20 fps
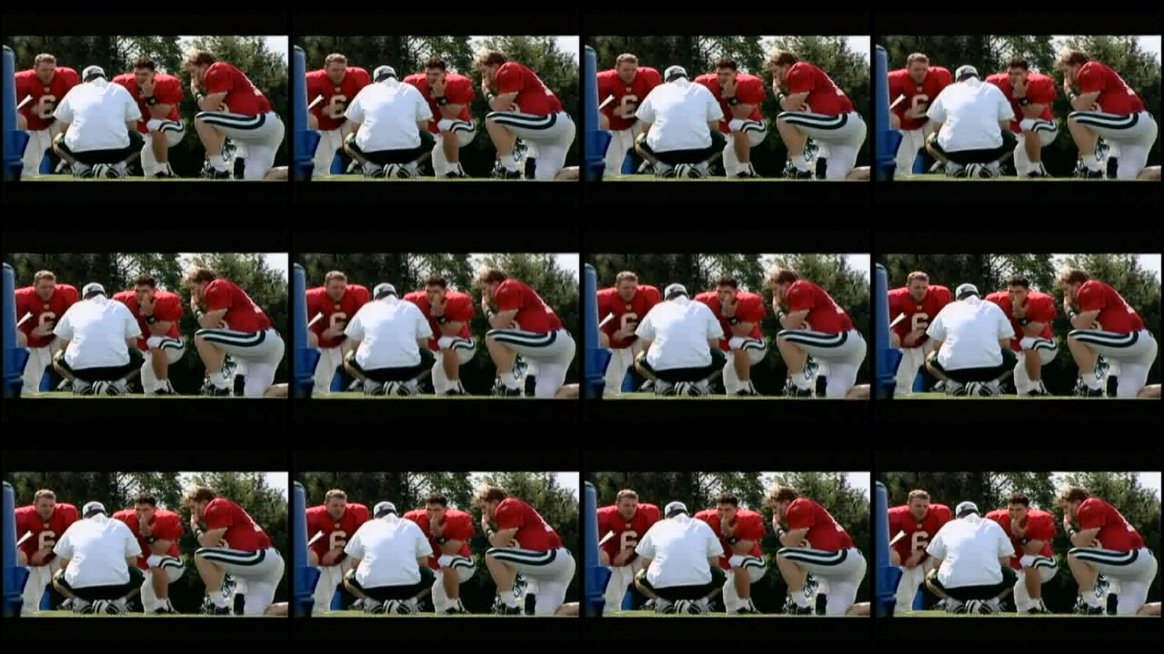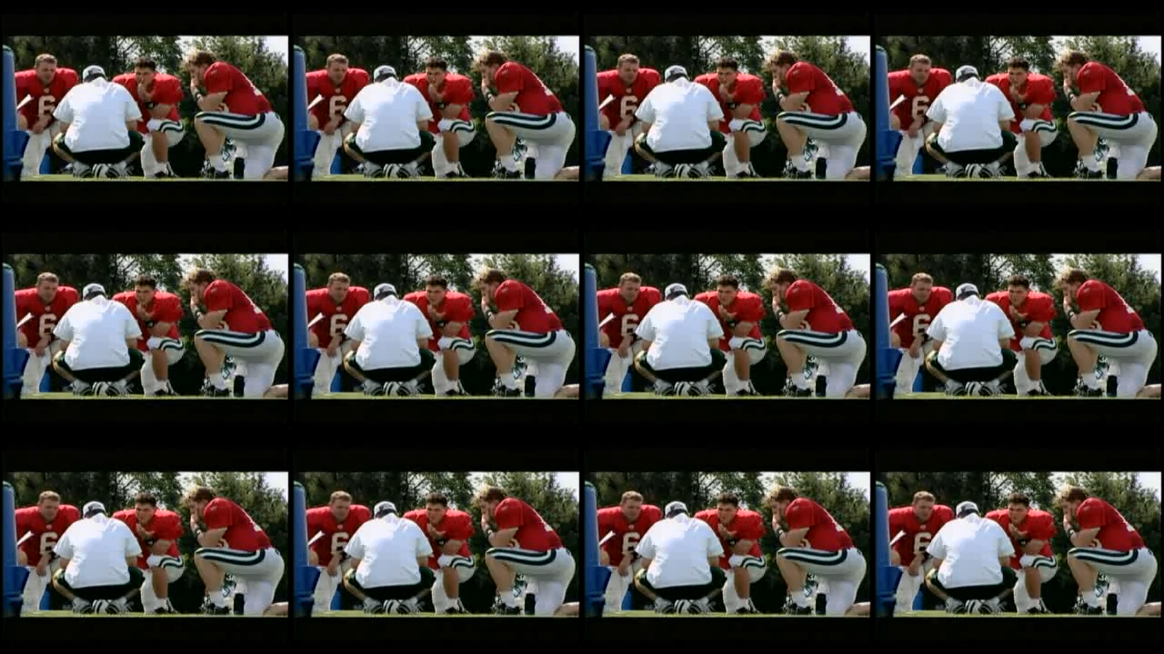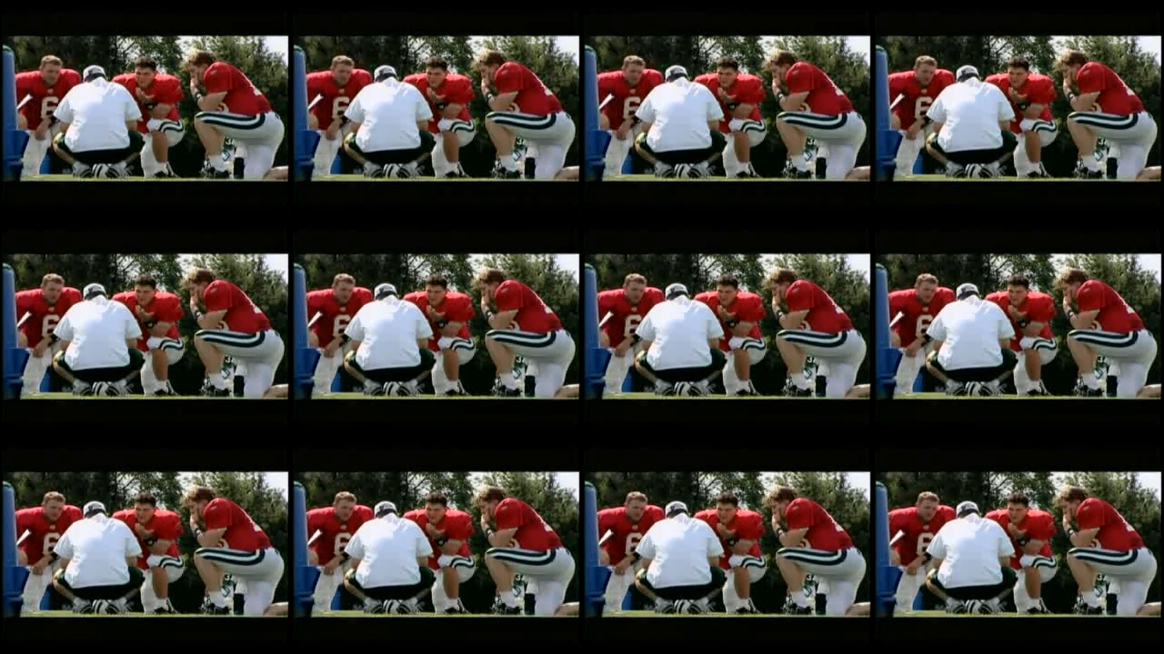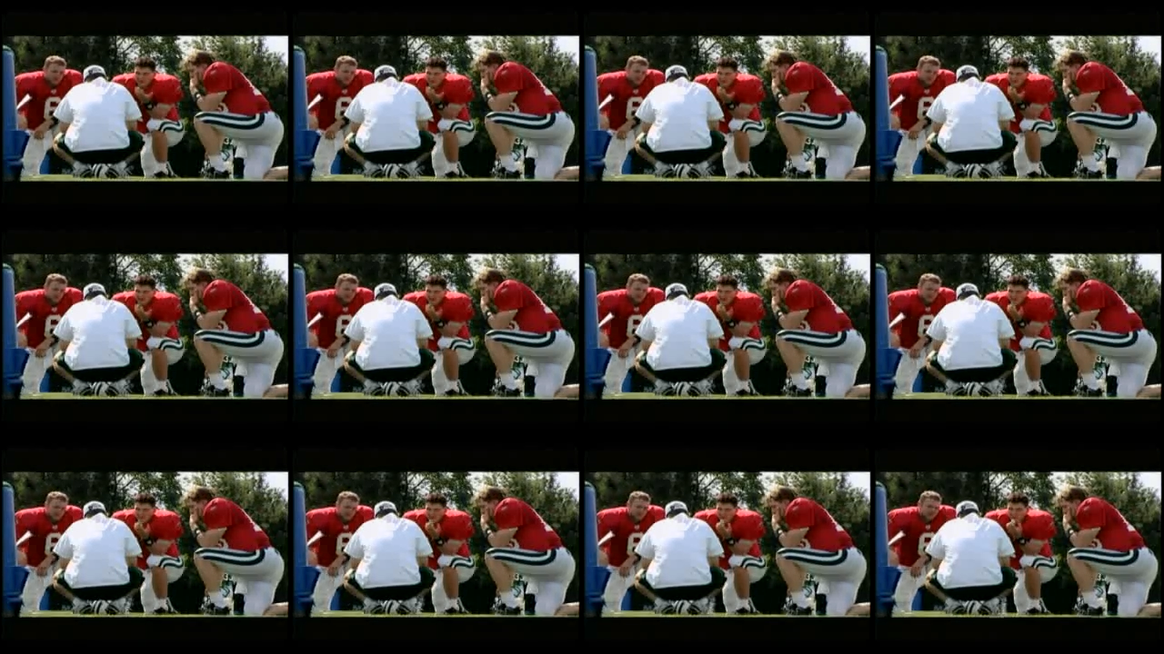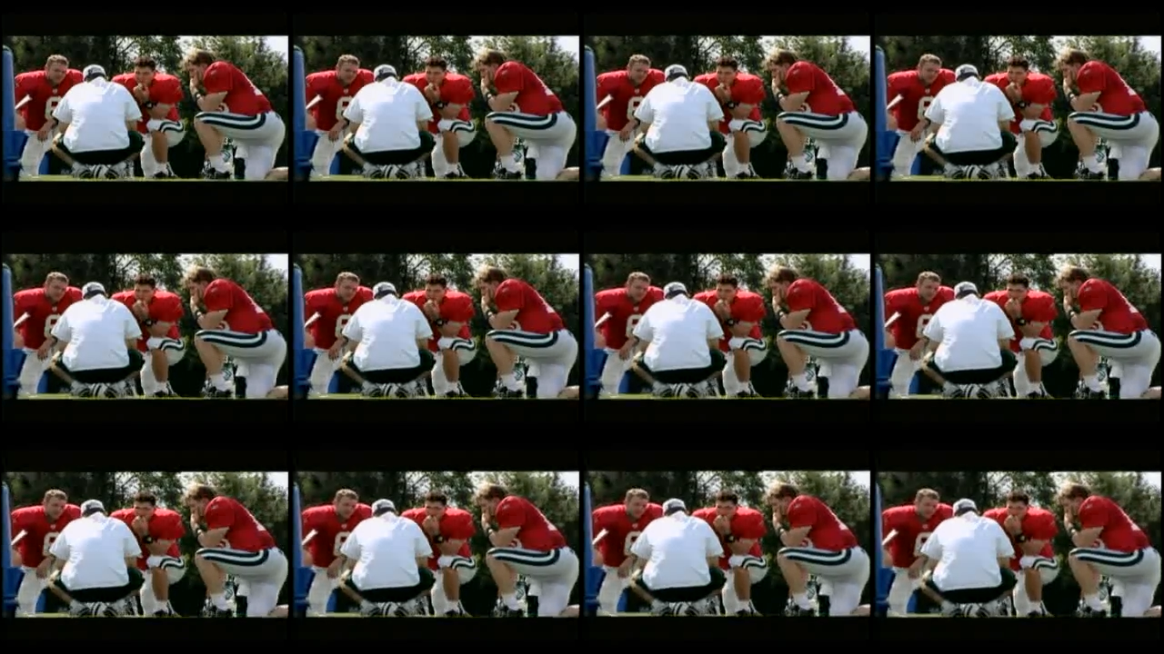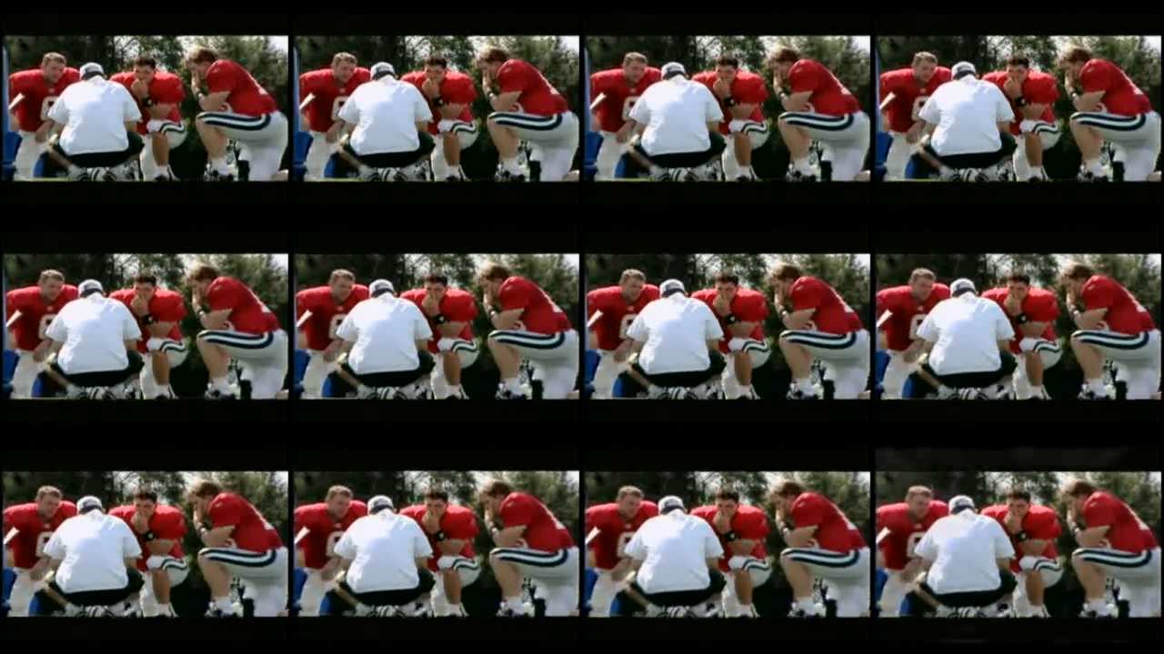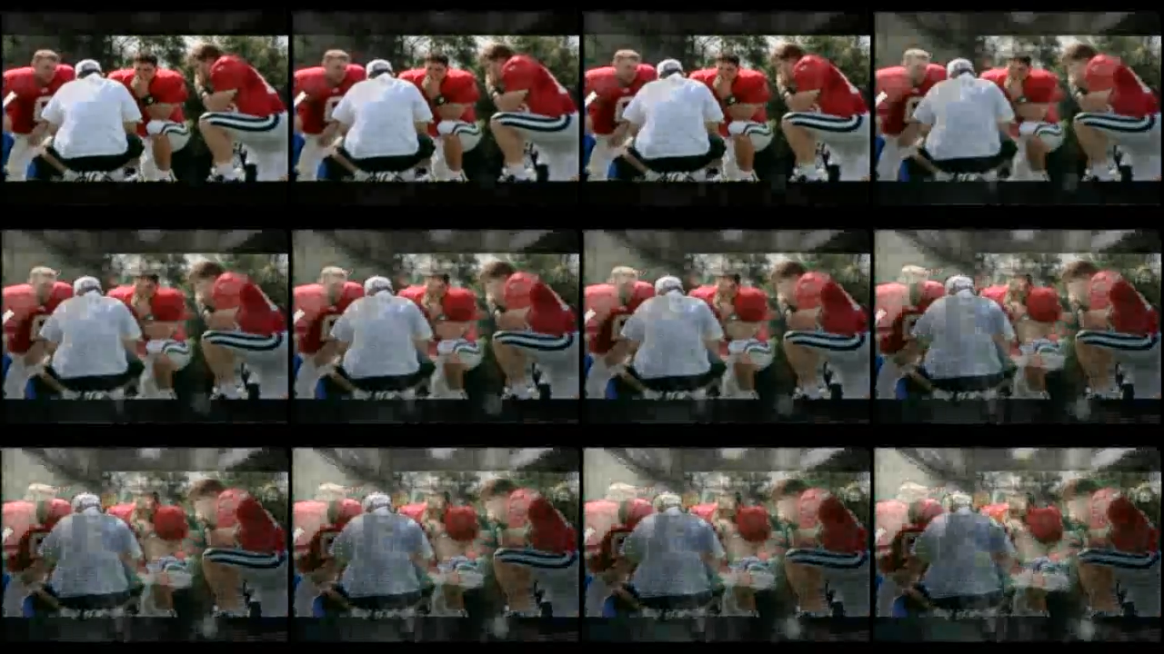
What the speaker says: (no speaker visible)